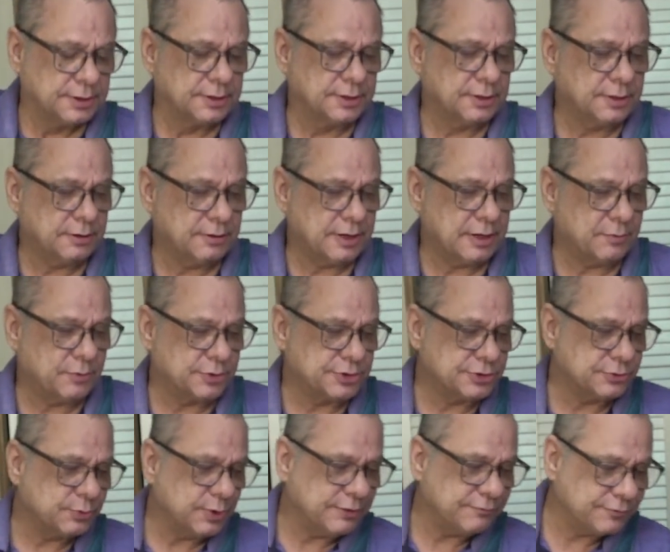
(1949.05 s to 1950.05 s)
All right, we'll
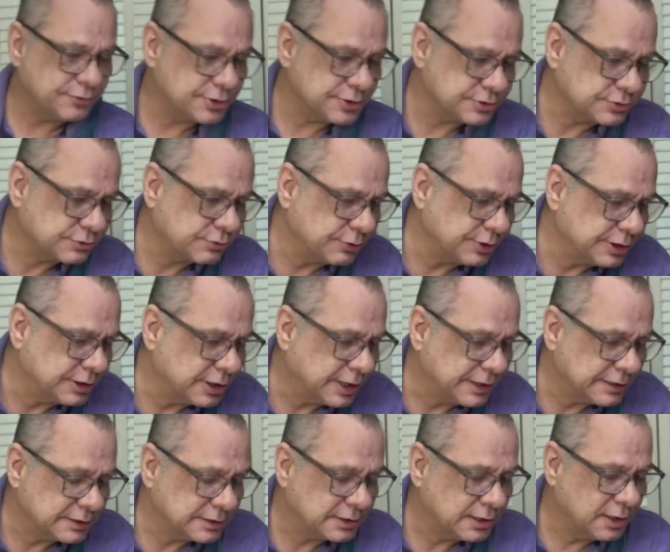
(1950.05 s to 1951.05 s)
just wait for this green
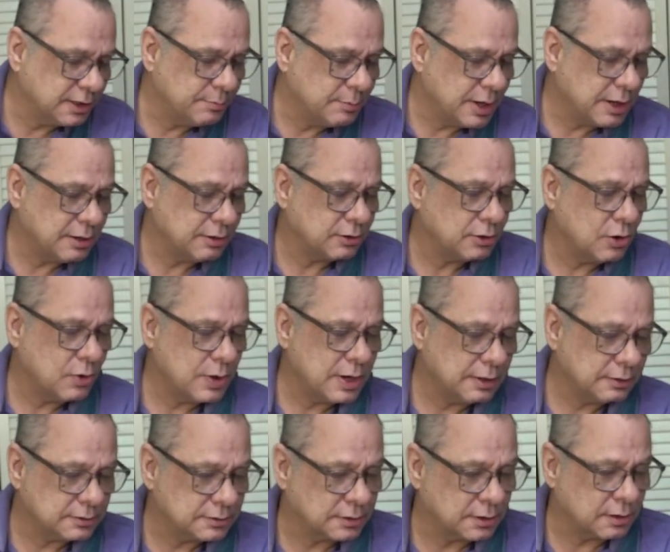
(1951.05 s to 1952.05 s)
light to come out and go
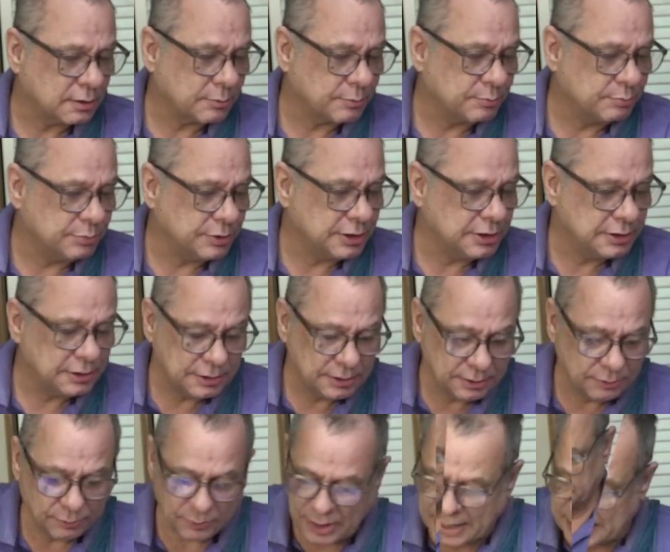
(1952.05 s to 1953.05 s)
out, and I'll be
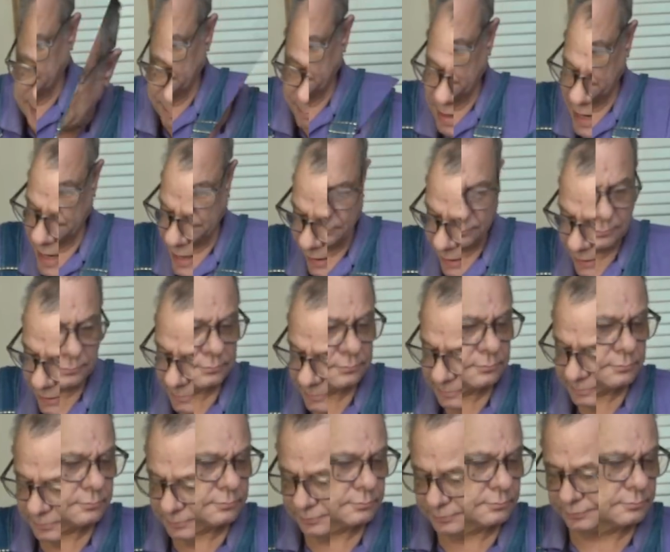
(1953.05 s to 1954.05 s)
right back.
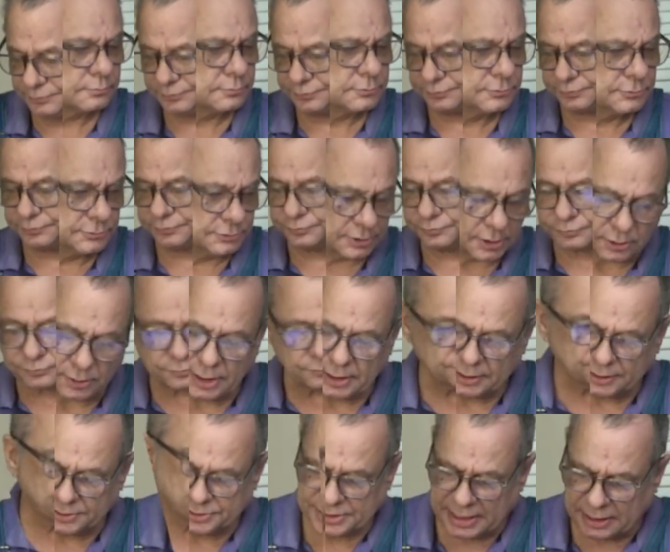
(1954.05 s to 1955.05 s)
All right,
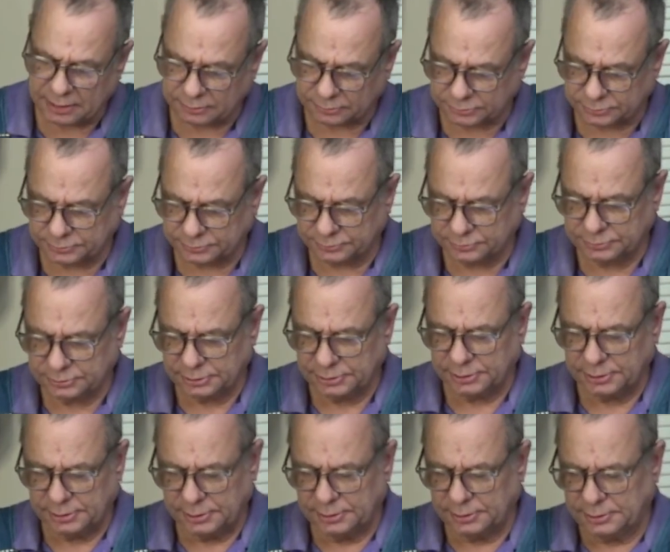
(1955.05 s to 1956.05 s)
it's out.
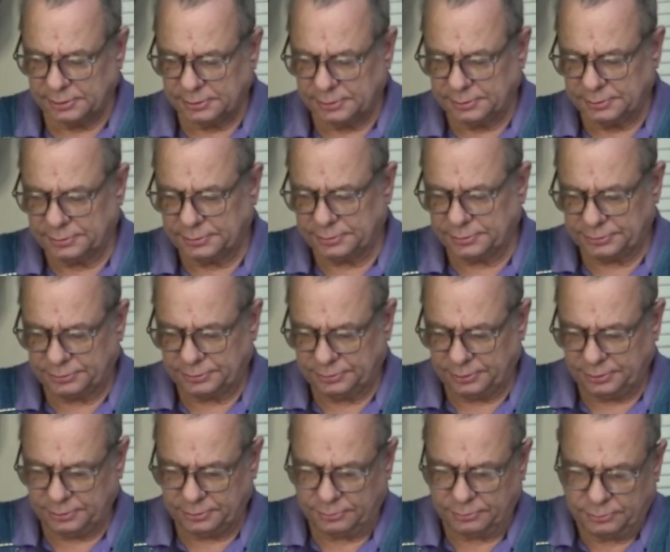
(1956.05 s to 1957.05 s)

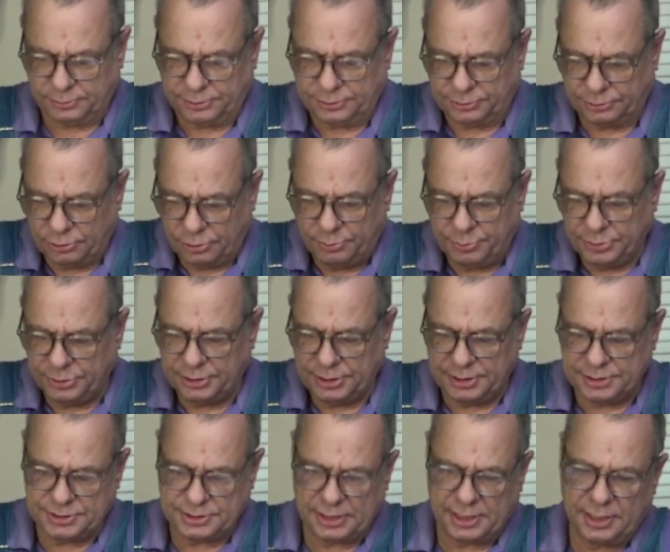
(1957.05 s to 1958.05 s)
So let's open
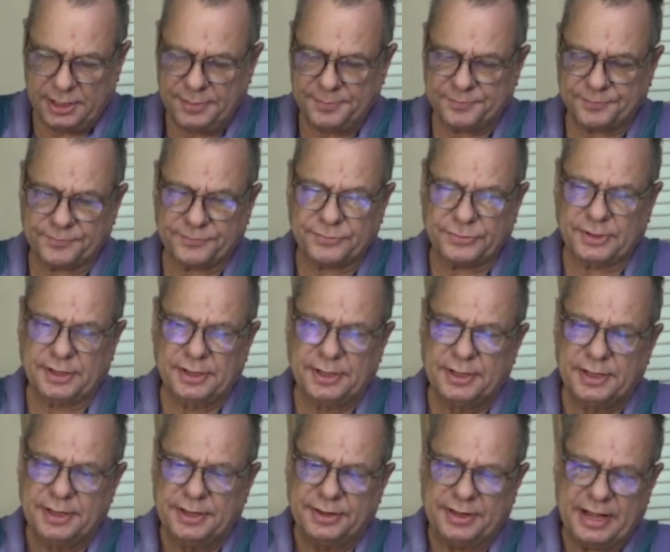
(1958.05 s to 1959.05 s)
these up.
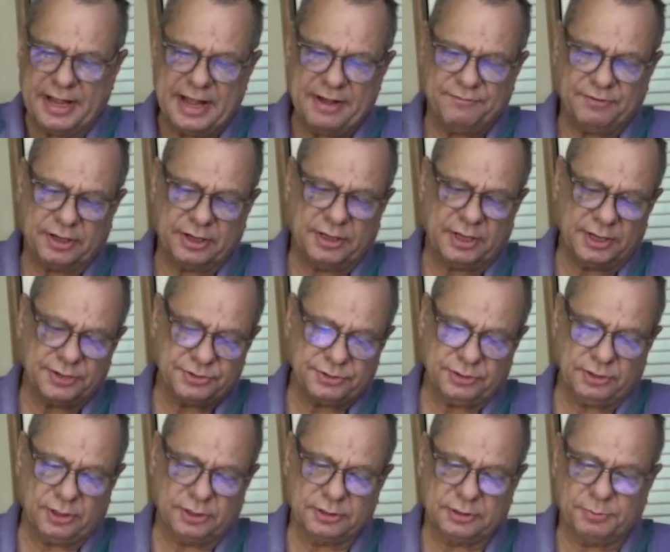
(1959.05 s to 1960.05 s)
They have a
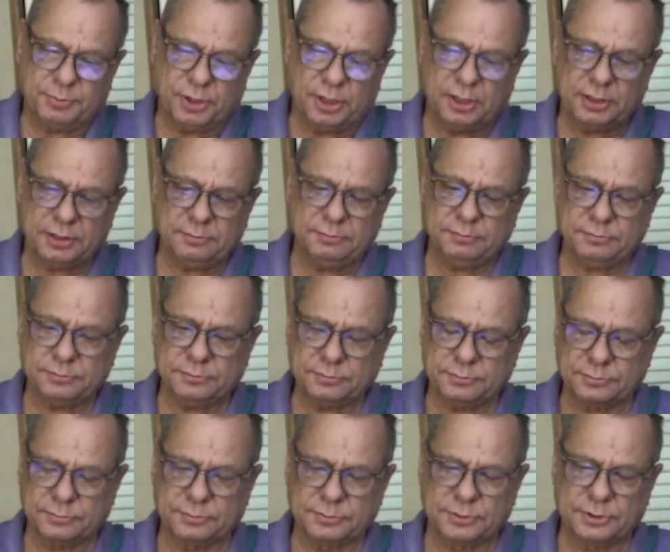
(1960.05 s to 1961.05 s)
gusset on the bottom,
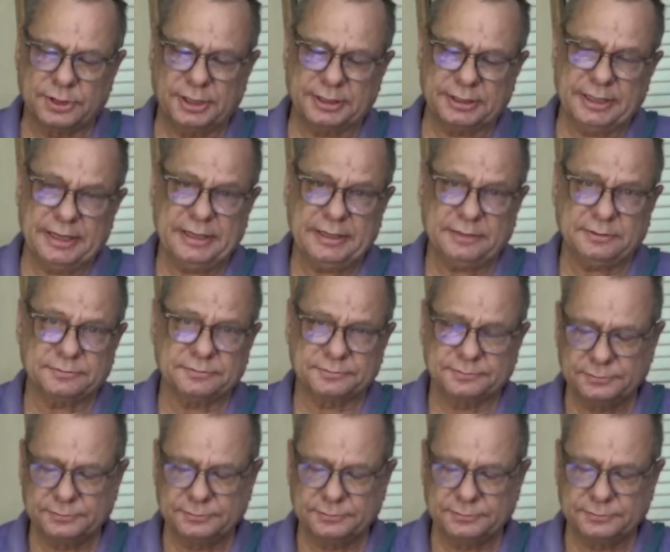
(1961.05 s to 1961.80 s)
like that.